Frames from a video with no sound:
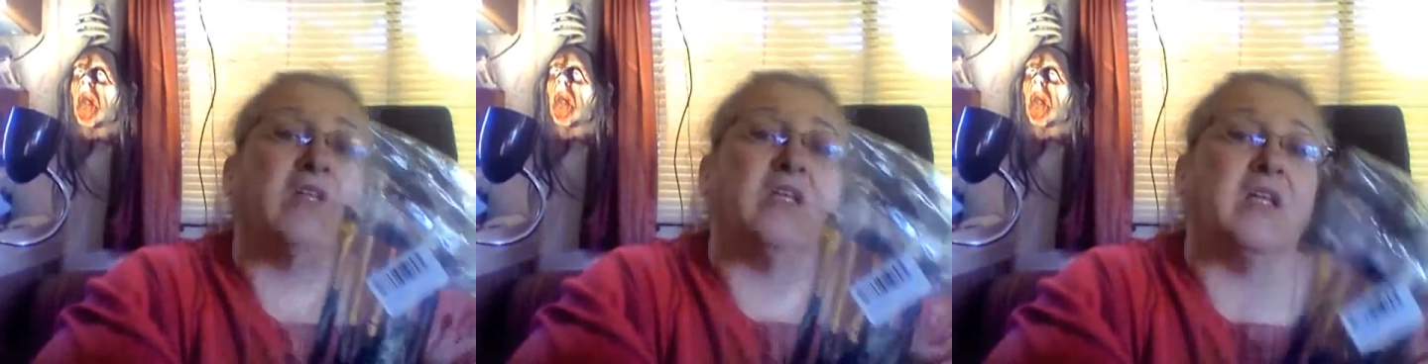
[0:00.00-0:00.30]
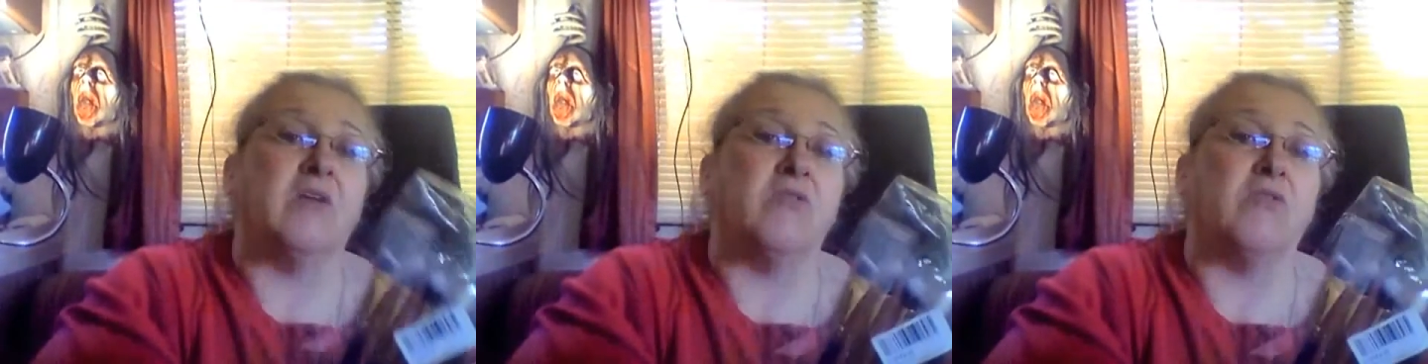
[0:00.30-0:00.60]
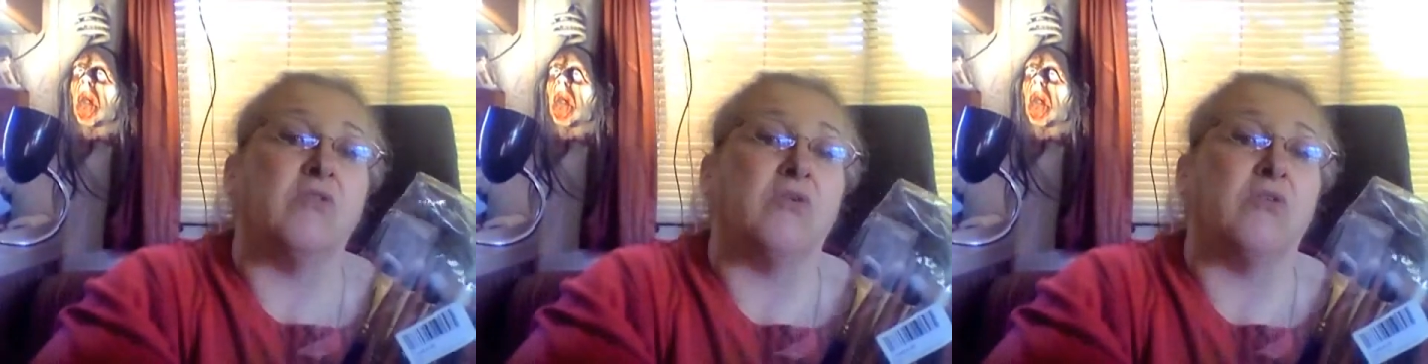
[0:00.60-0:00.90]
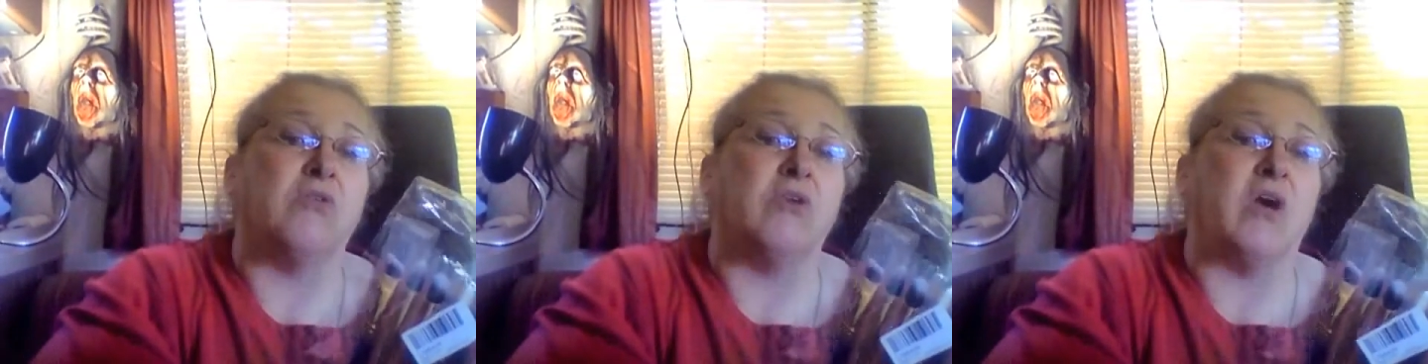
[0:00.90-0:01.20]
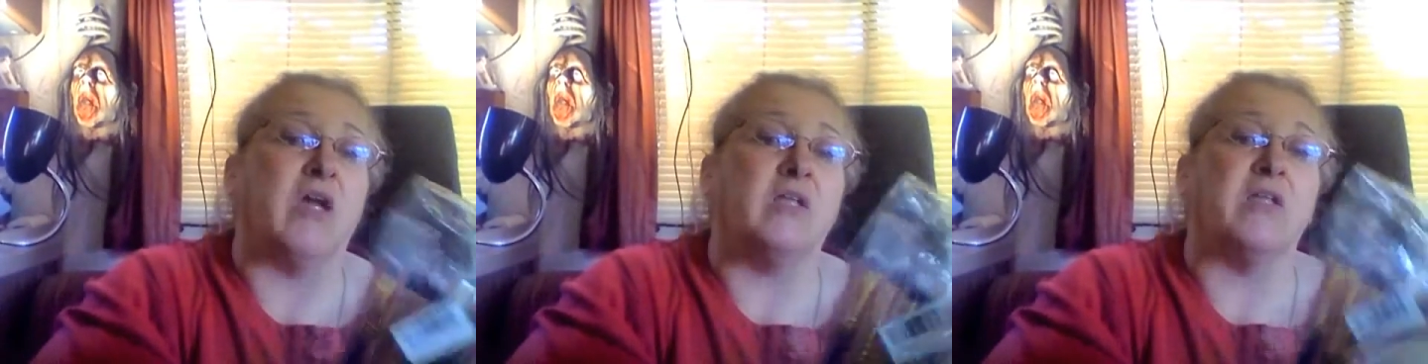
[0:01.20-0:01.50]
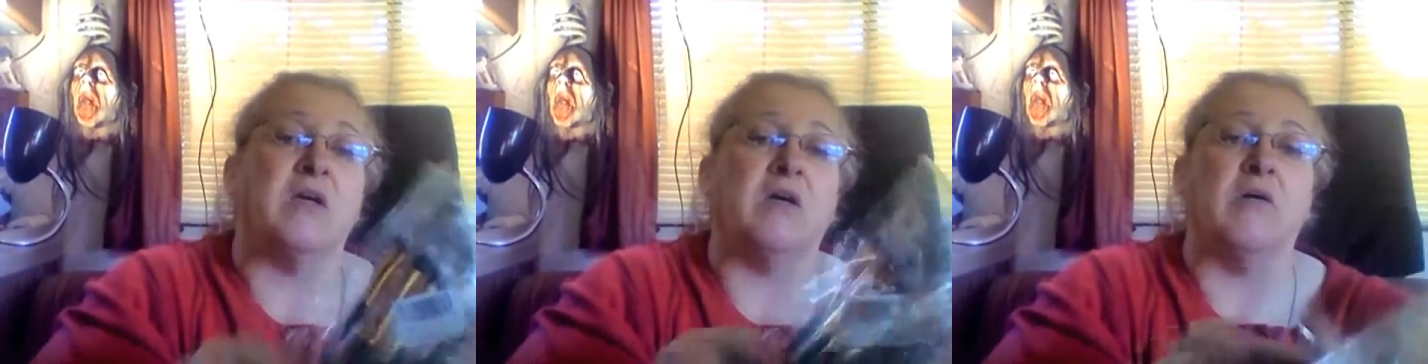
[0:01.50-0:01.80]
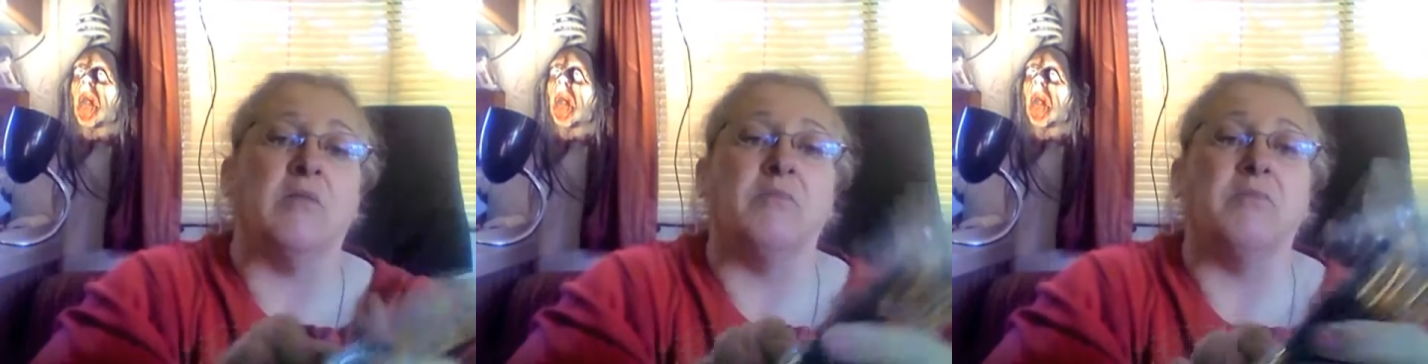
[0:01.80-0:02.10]
these out to show you guys.
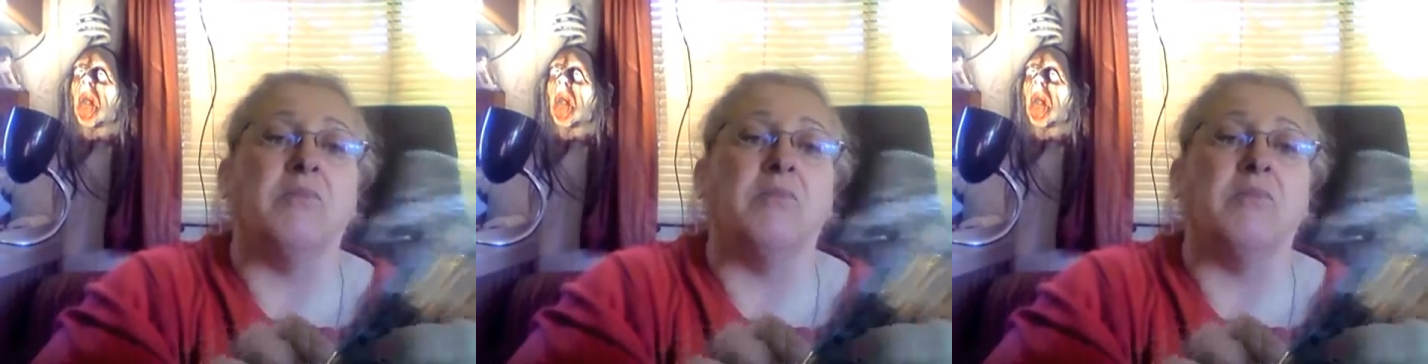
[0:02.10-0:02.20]
Um,